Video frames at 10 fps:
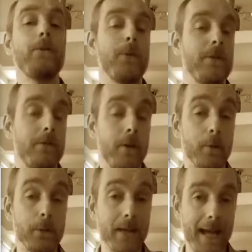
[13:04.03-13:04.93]
Twitter
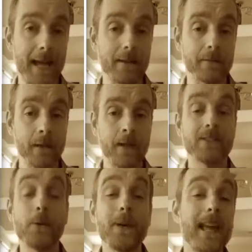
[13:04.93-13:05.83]
followers have.
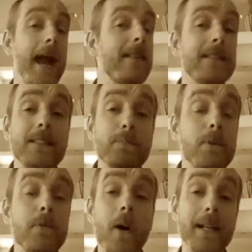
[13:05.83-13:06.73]
So again, this is
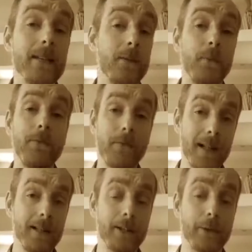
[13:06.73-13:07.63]
providing them with
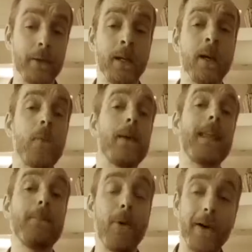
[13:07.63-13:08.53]
value. And when
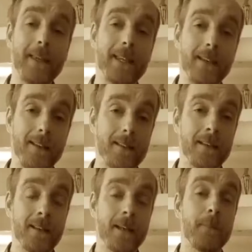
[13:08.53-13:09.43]
they buy these,
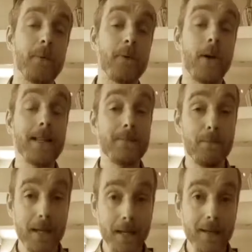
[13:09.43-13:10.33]
it provides
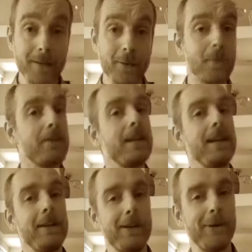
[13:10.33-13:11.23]
me with an
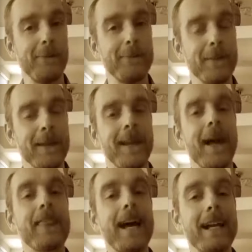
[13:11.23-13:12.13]
income.
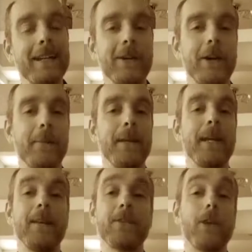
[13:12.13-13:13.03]
And that income
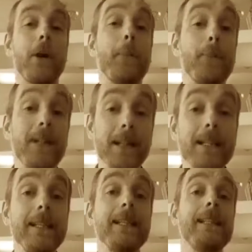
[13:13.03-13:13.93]
is
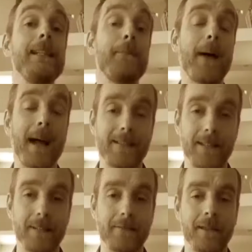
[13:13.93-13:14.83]
completely
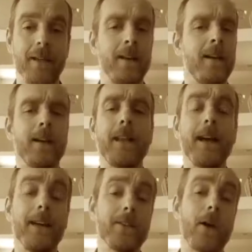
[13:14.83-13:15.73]
passive. And
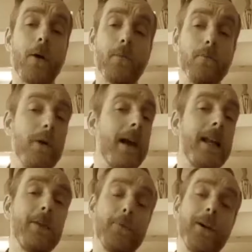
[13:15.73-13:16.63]
that is a
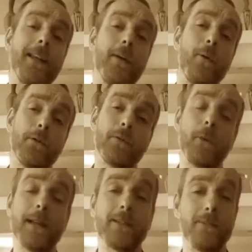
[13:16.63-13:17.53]
really, really awesome
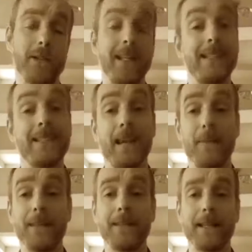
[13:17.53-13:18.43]
way to run an
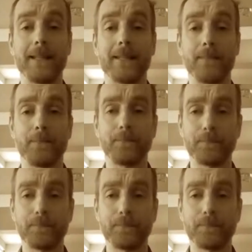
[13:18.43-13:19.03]
internet business.